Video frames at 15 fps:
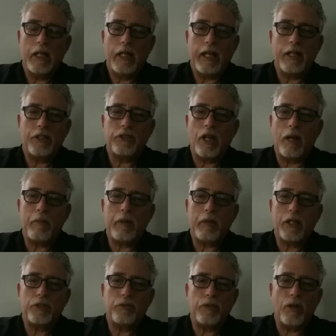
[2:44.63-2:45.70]
And it's not
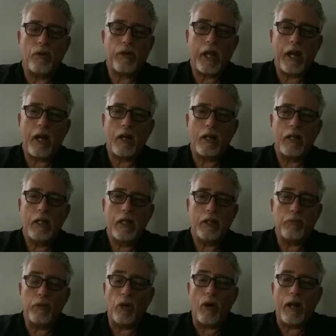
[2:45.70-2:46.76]
because we don't care.
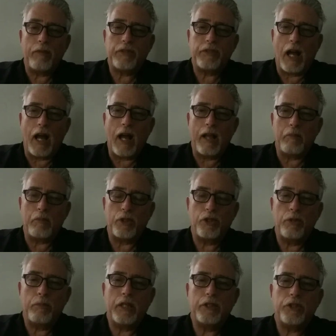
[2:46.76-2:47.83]
We don't have time. We're too
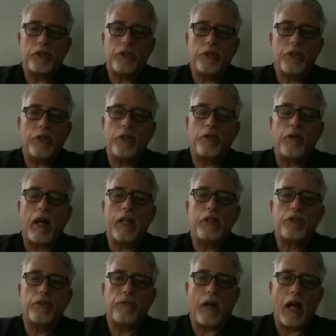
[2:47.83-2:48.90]
busy trying to
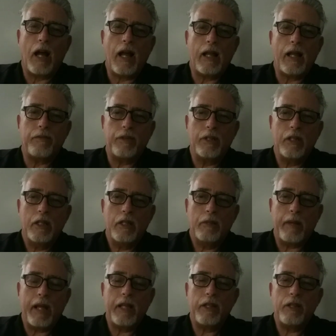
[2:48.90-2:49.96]
survive,
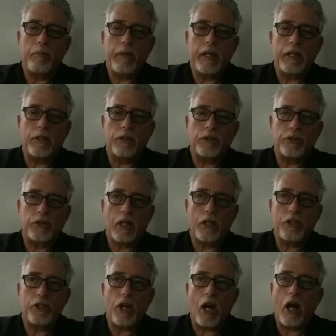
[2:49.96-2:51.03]
paying the bills,
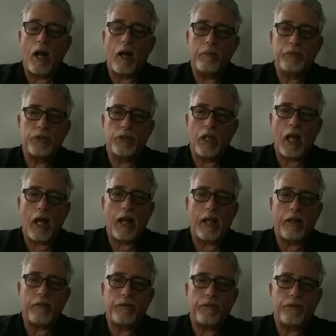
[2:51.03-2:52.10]
jobs,
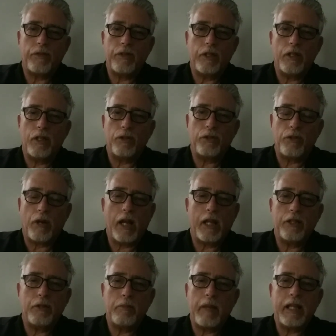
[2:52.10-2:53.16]
life, you know, trying to
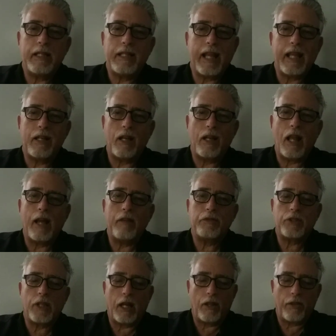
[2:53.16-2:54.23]
maintain a
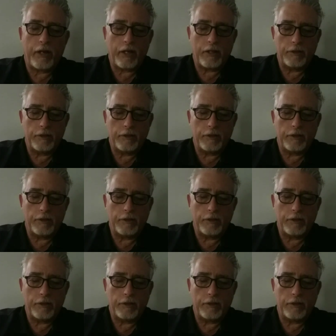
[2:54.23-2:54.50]
lifestyle there.